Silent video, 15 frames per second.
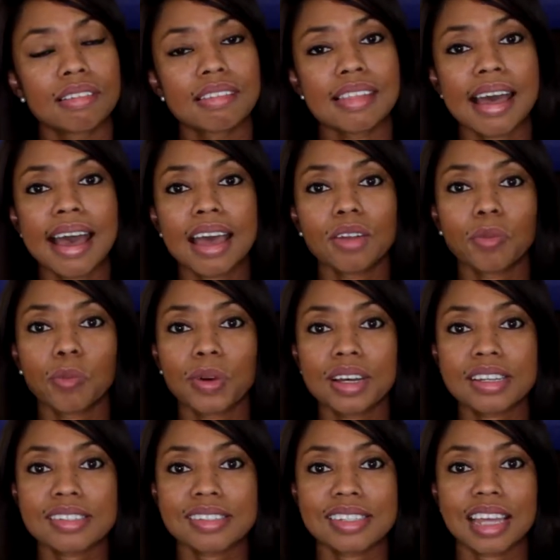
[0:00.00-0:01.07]
that
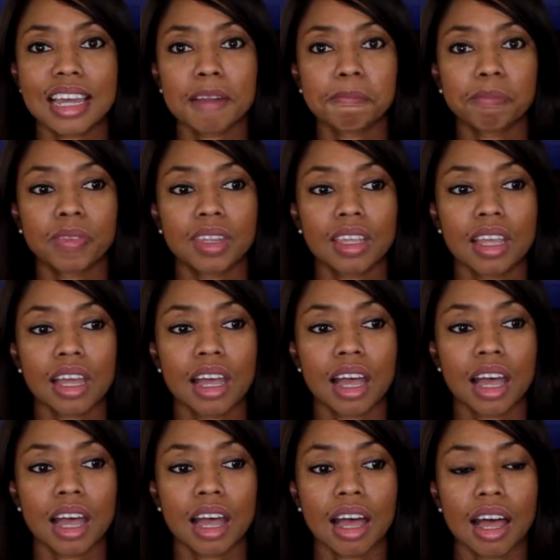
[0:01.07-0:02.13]
was that
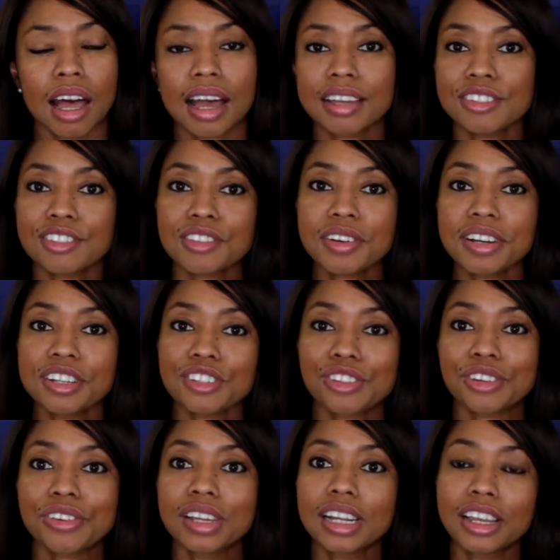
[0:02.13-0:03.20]
I started
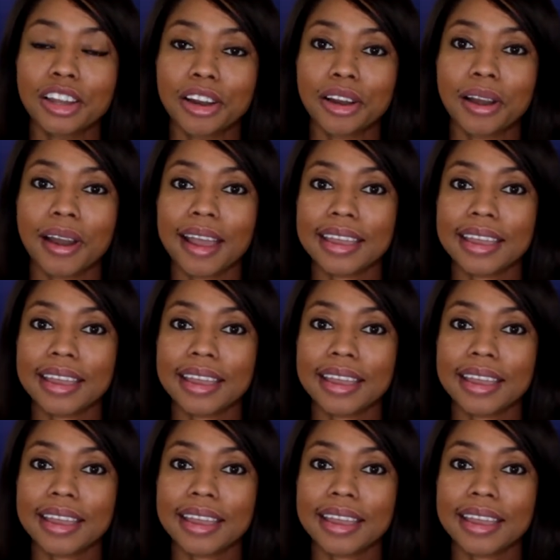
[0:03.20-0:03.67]
treating her,